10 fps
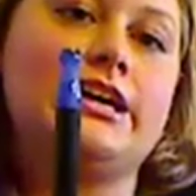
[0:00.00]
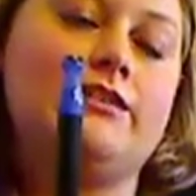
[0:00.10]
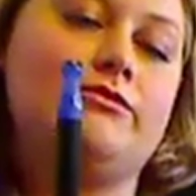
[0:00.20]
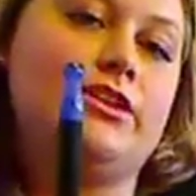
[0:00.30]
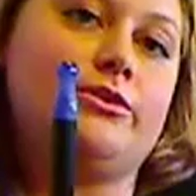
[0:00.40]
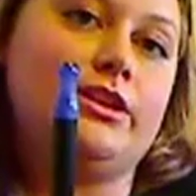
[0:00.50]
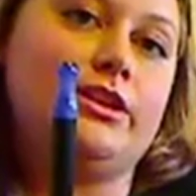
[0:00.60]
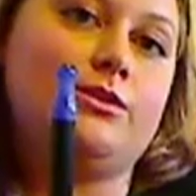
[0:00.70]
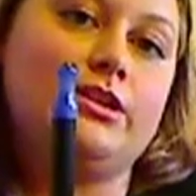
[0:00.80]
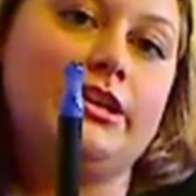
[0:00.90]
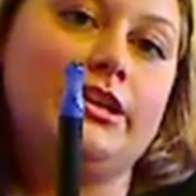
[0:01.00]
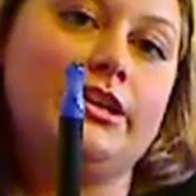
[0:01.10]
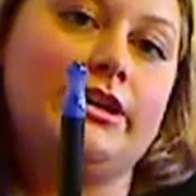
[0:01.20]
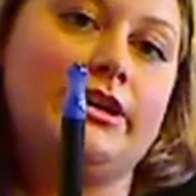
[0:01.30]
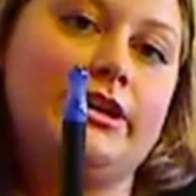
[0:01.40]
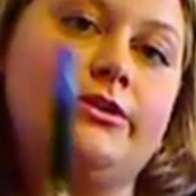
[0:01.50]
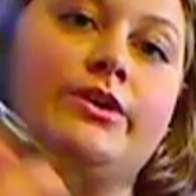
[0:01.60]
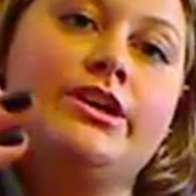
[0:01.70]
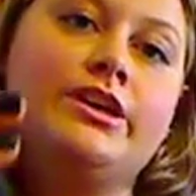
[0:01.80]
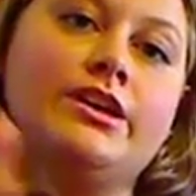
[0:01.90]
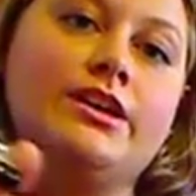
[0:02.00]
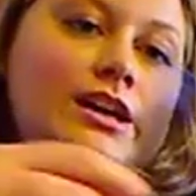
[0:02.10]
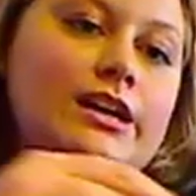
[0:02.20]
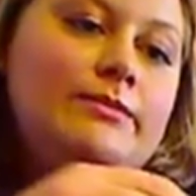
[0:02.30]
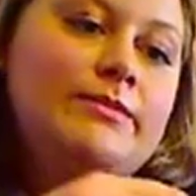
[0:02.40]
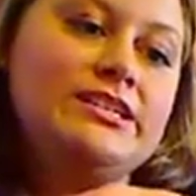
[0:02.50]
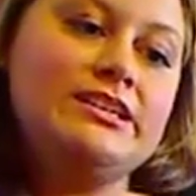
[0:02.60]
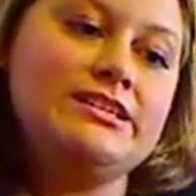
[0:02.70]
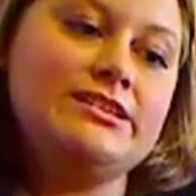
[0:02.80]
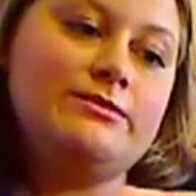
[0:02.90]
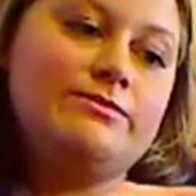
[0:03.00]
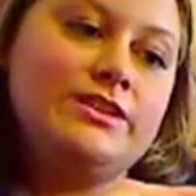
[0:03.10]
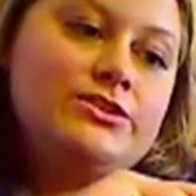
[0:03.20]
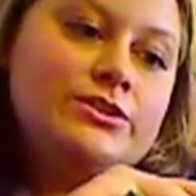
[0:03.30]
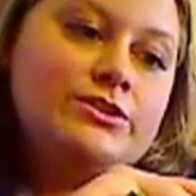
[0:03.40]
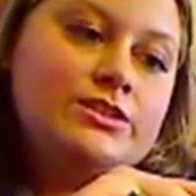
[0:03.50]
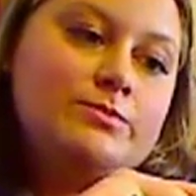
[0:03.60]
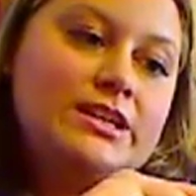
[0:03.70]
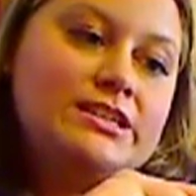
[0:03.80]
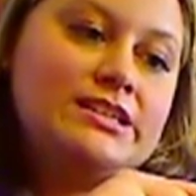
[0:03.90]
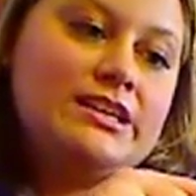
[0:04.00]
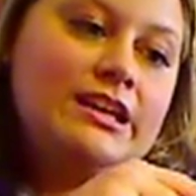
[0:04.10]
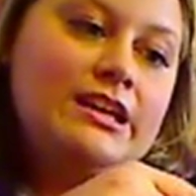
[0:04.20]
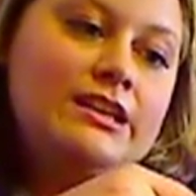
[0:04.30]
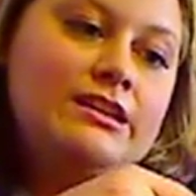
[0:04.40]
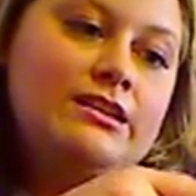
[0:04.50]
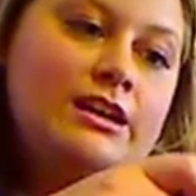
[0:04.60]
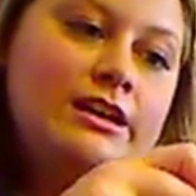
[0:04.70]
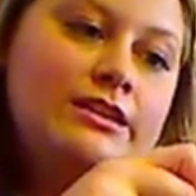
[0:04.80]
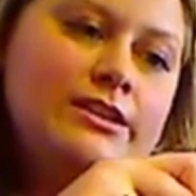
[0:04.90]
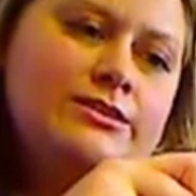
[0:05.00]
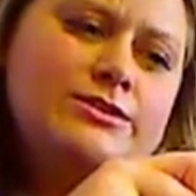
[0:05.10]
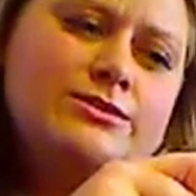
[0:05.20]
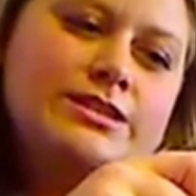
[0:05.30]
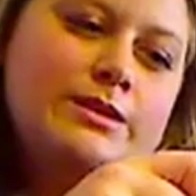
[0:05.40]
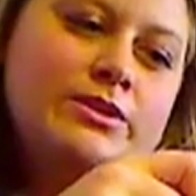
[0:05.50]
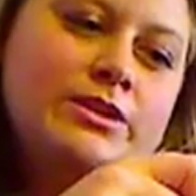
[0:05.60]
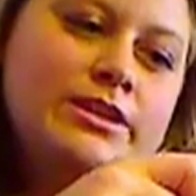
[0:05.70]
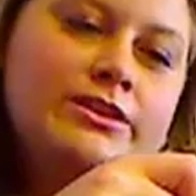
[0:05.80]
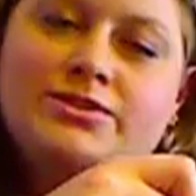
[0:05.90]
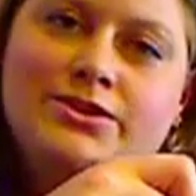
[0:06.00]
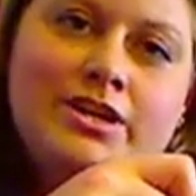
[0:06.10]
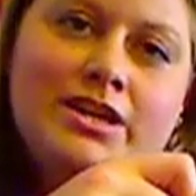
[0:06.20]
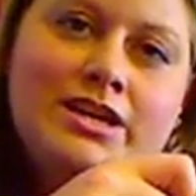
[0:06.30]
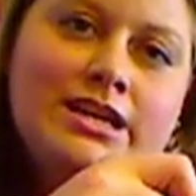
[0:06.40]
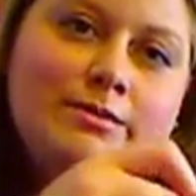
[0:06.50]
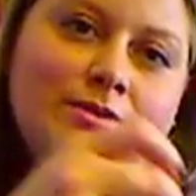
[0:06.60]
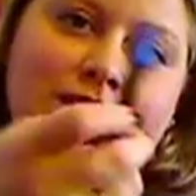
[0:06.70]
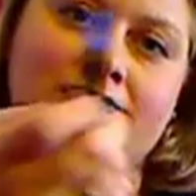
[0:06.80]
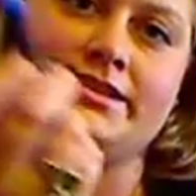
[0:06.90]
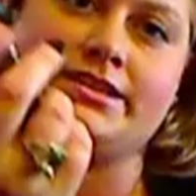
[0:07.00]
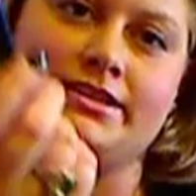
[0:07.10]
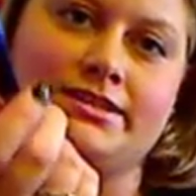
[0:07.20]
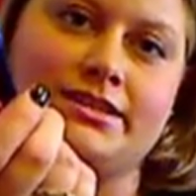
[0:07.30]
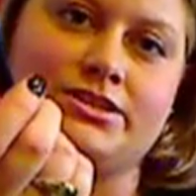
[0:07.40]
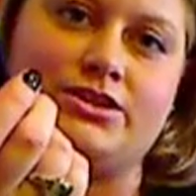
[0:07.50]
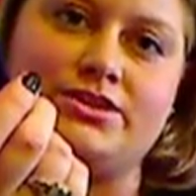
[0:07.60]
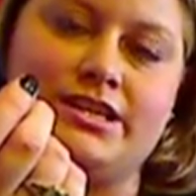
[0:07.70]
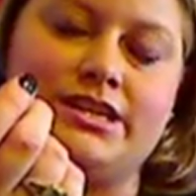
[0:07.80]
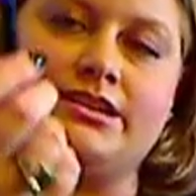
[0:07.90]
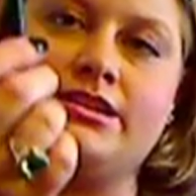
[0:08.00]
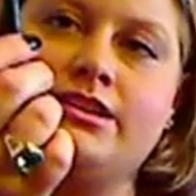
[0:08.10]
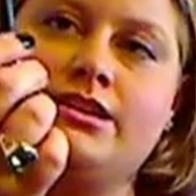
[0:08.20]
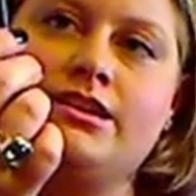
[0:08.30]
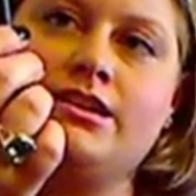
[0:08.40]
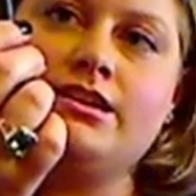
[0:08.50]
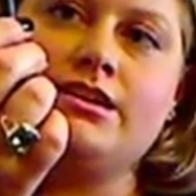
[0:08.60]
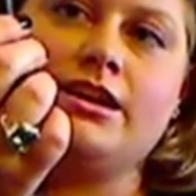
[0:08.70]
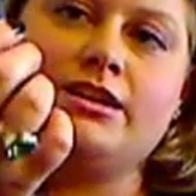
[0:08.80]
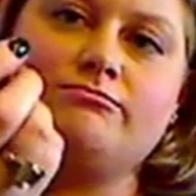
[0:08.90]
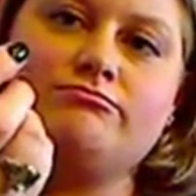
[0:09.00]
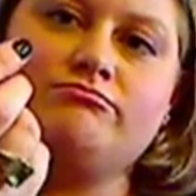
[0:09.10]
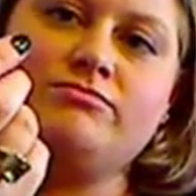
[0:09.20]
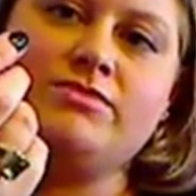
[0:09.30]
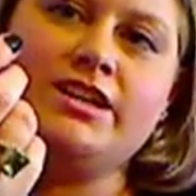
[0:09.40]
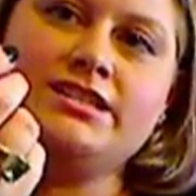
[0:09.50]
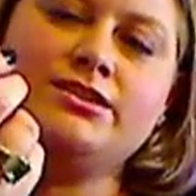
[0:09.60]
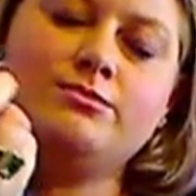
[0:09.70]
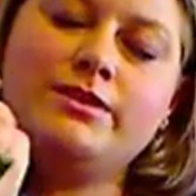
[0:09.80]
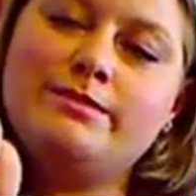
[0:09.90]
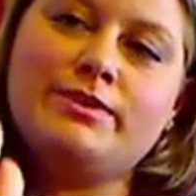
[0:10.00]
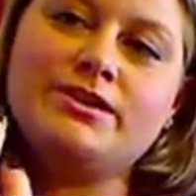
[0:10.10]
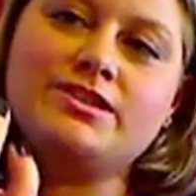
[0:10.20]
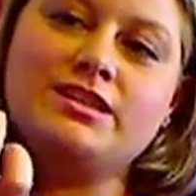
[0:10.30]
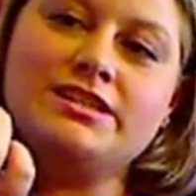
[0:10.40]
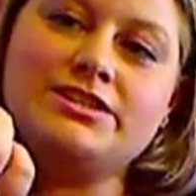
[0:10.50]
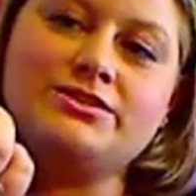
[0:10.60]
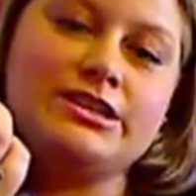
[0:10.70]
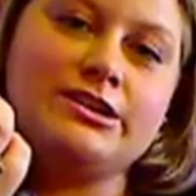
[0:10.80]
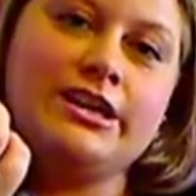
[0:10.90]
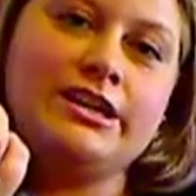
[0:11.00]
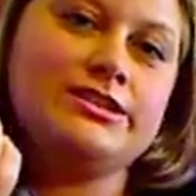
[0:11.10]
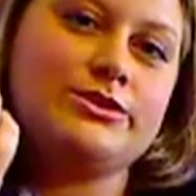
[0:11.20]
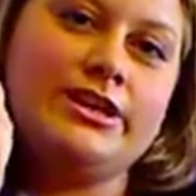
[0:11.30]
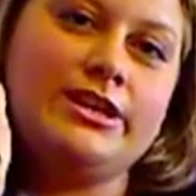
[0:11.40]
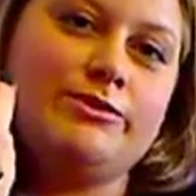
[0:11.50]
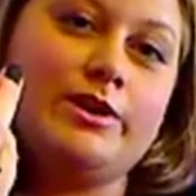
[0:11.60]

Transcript: have the acrylic one on here right now. It's a nice little feature just because, again, they are sold separately. They're $2.99 a piece on eSig Charleston. it's a good way to personalize your cigarette. It's great if you